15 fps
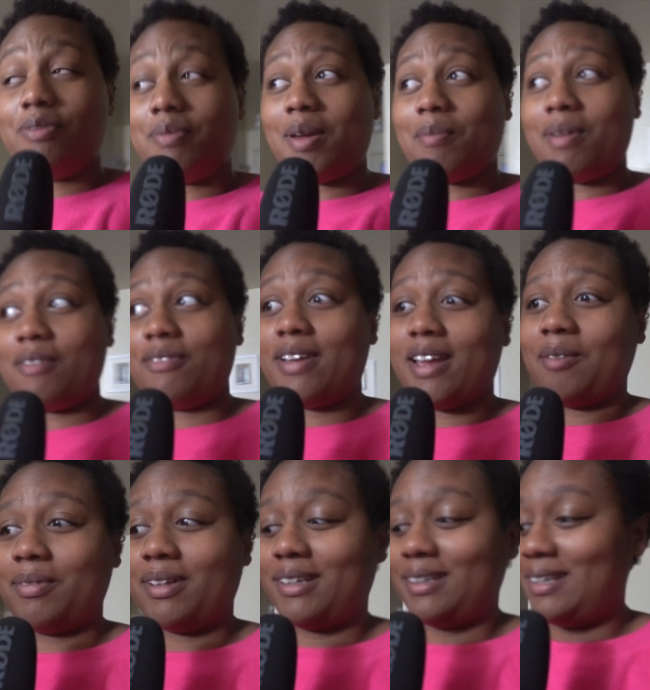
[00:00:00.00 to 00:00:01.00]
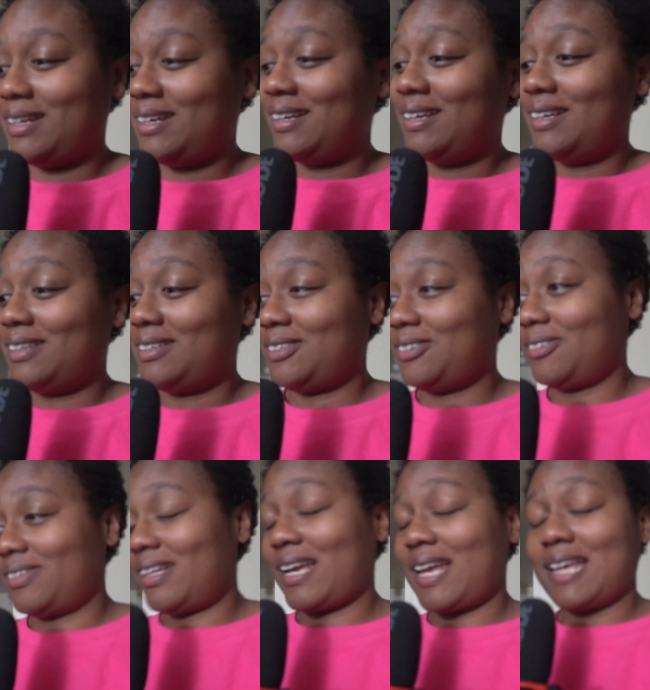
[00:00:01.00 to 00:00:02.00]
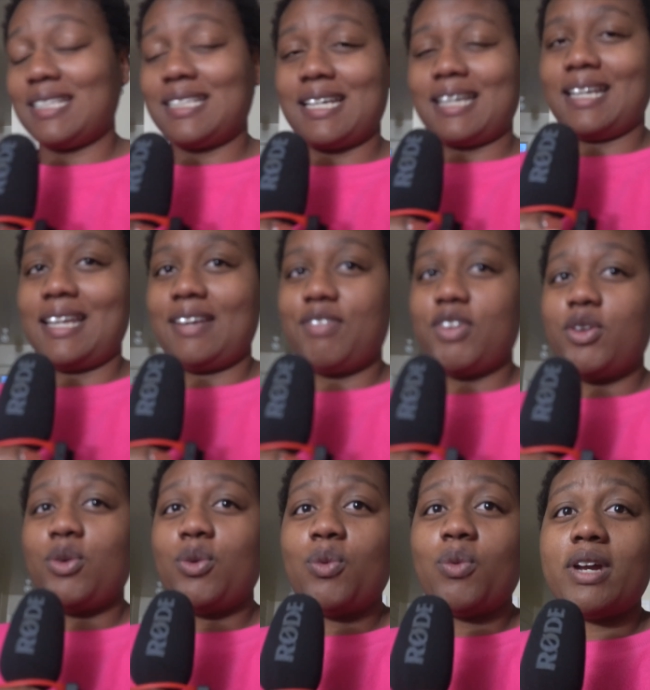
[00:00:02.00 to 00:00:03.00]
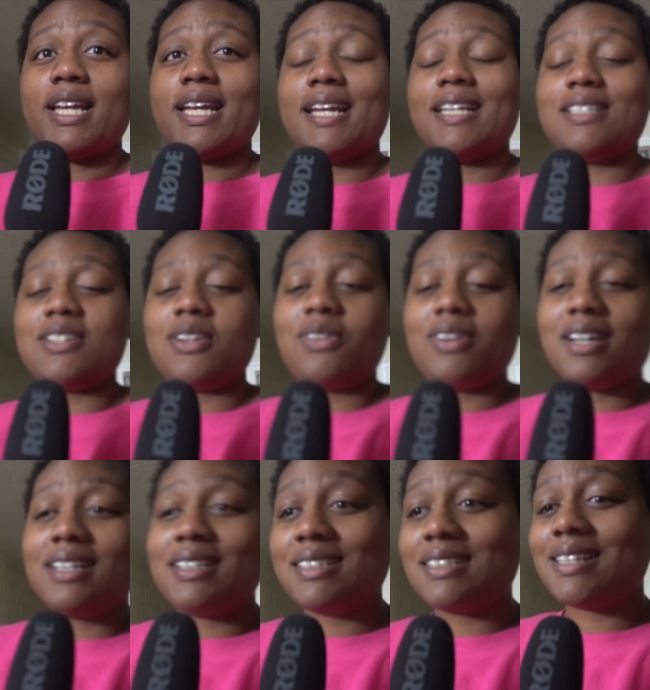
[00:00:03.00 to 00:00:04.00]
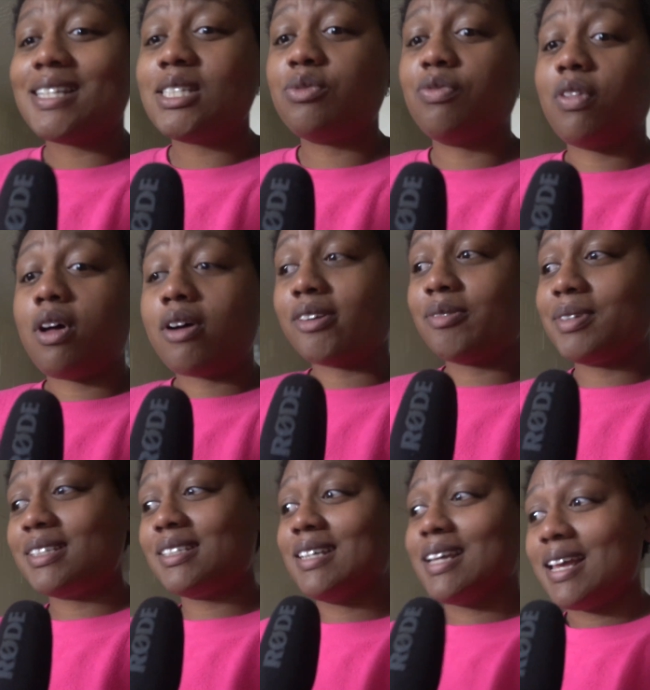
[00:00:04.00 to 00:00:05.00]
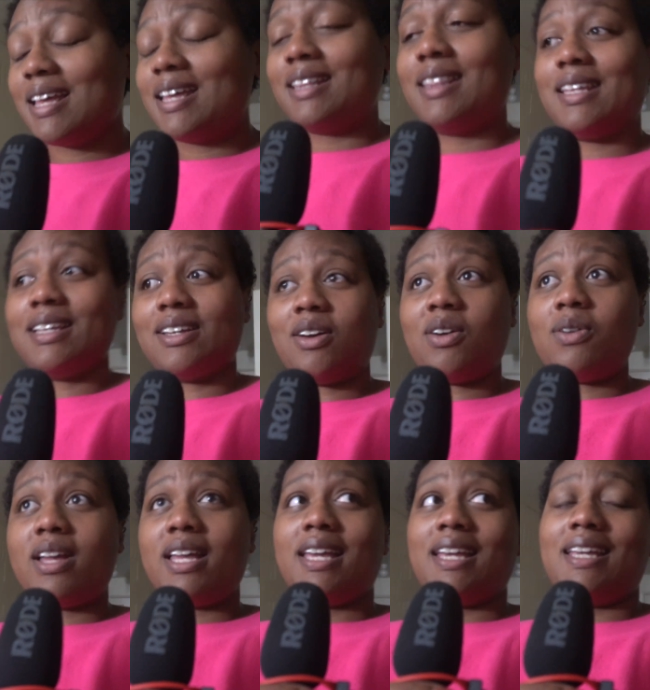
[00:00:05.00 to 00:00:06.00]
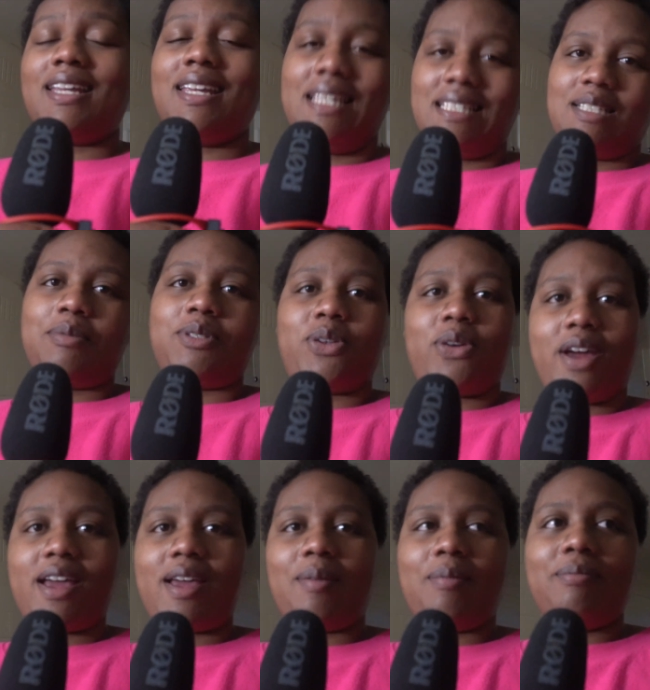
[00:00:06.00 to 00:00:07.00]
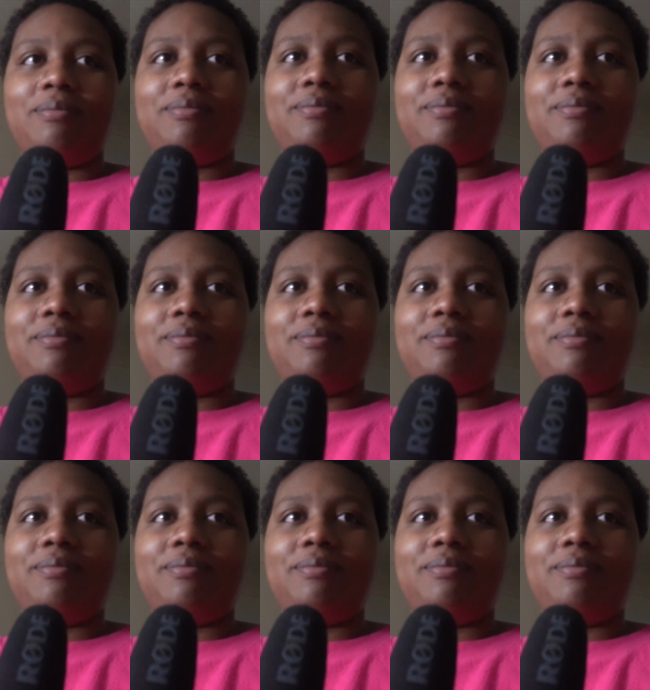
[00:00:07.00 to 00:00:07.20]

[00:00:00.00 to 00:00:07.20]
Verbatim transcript: met my family. So, like I said, if you want to get to know us this Vlogmas, then go ahead and subscribe.